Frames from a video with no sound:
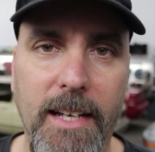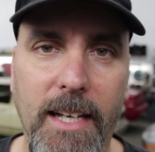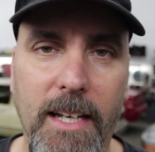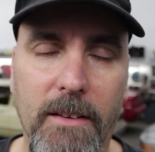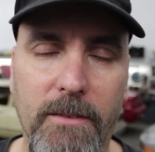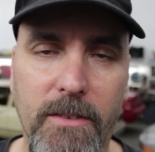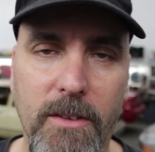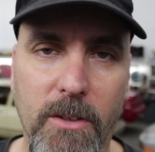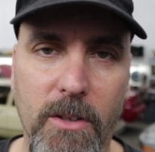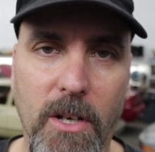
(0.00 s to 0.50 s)

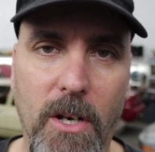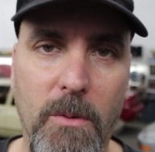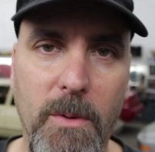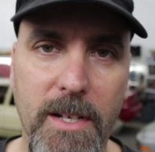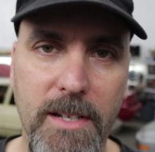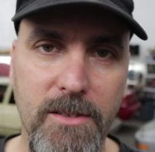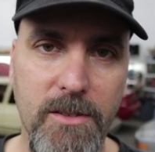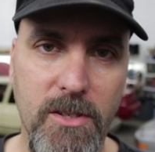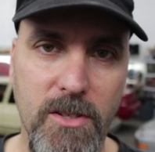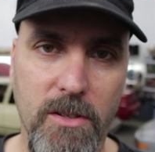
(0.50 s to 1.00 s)
if you go
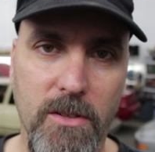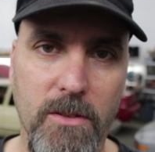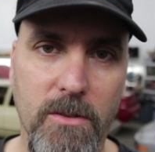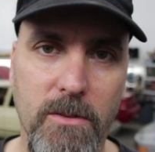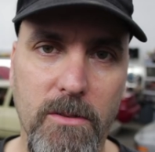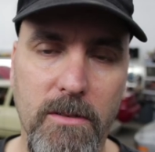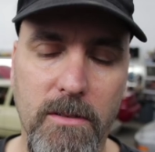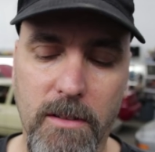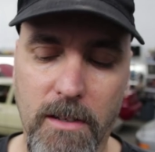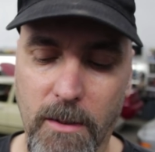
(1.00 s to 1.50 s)

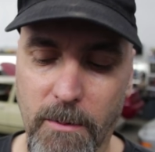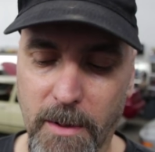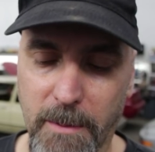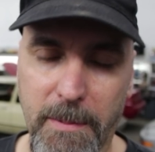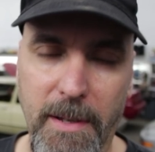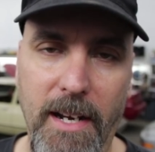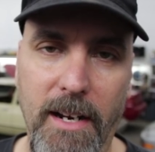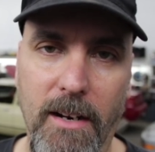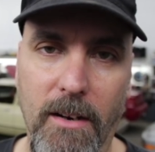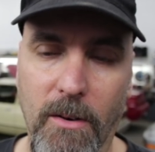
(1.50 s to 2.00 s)
into a
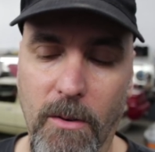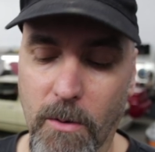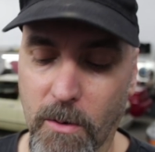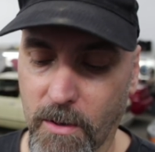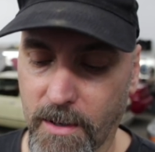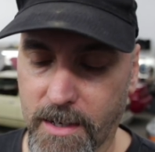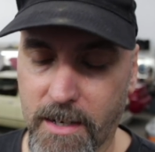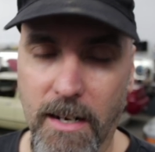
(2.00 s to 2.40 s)
repair or